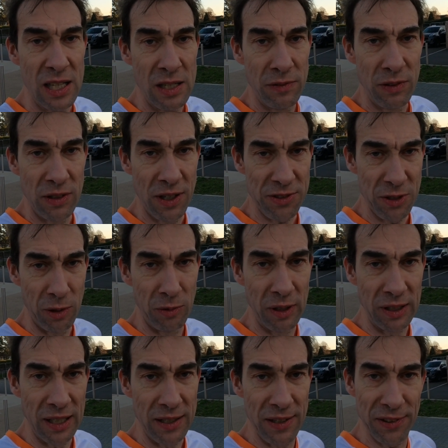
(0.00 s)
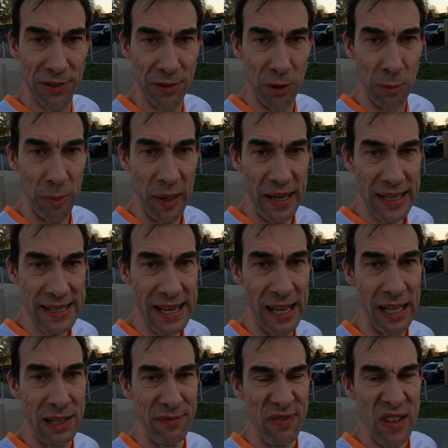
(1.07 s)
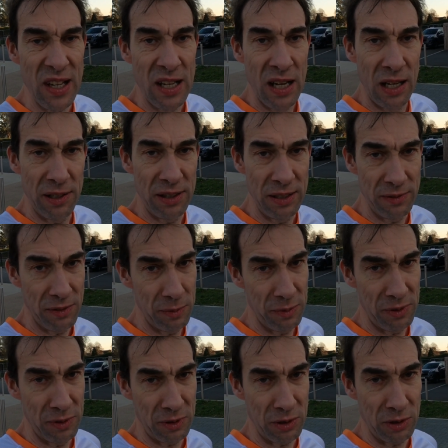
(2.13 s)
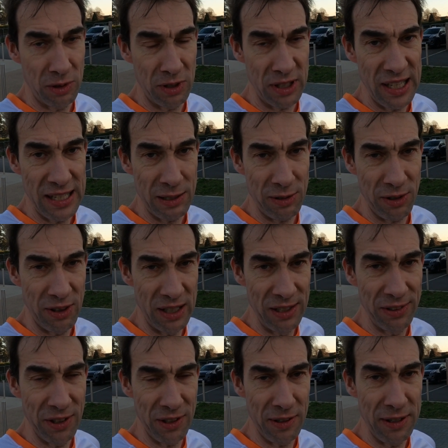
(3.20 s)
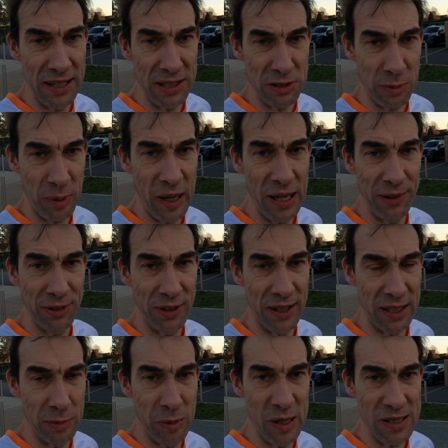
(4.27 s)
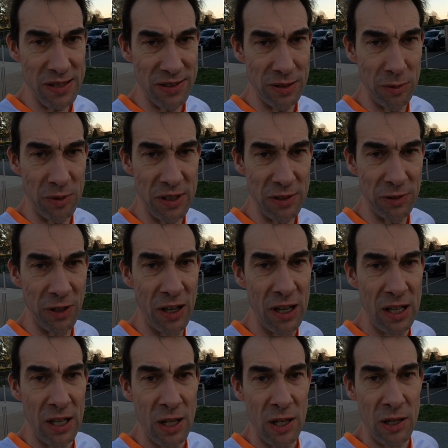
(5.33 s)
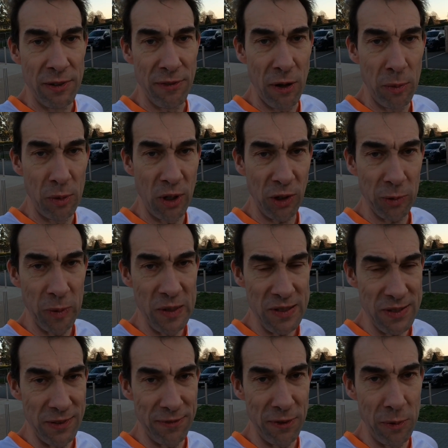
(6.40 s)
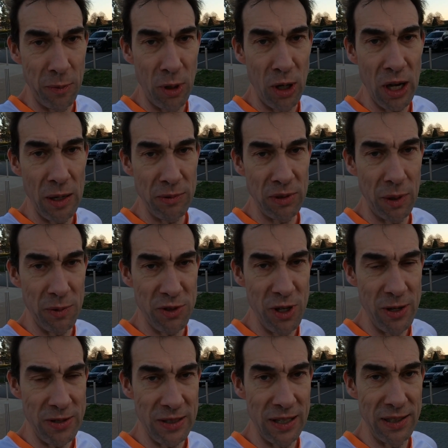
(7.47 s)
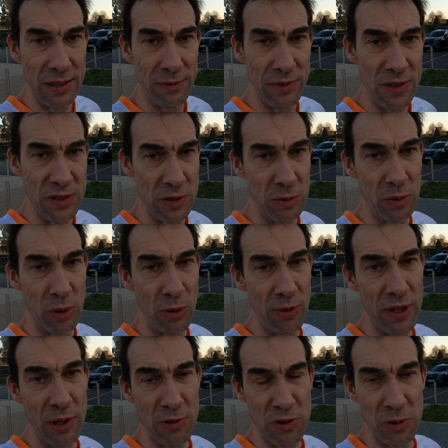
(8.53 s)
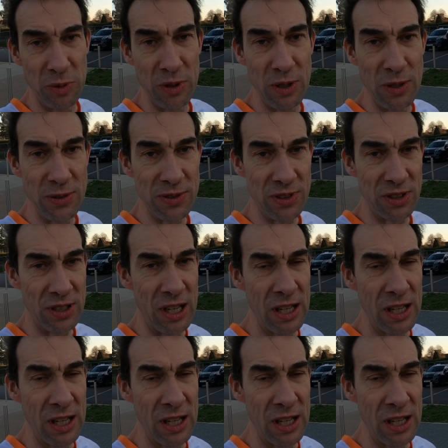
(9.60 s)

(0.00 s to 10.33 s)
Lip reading: for a nice little run like this is not bad. And I think the key thing is that they're only £100, aren't they, compared to some of these far more expensive, far more hyped up shoes like the Invincible, the Ultra Boost,